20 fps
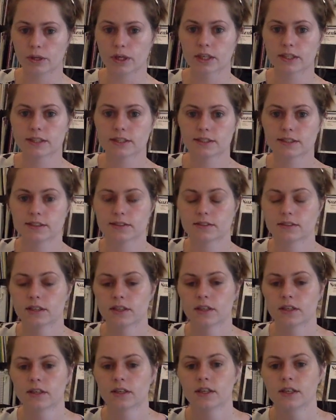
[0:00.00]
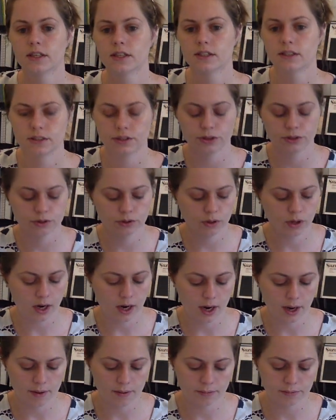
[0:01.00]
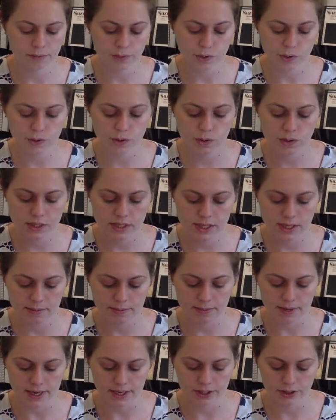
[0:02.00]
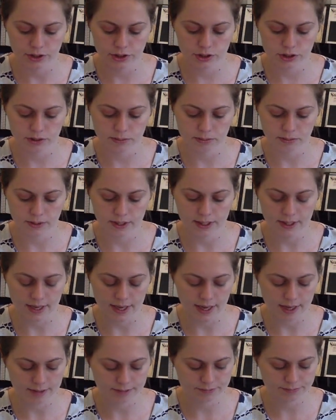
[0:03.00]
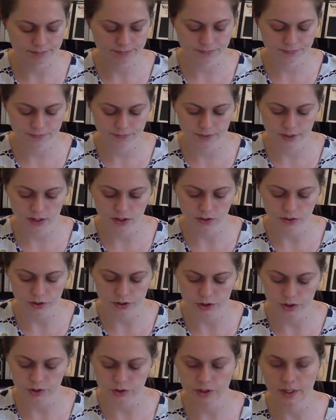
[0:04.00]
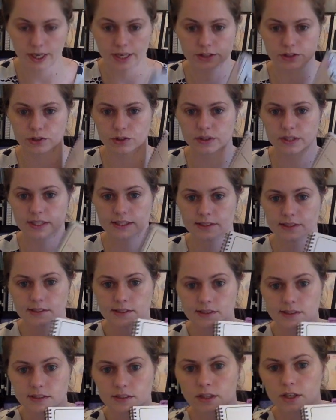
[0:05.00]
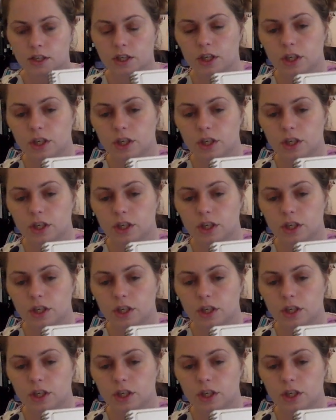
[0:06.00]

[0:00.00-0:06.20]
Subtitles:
books to the sautiller page to play that, or to do the exercises.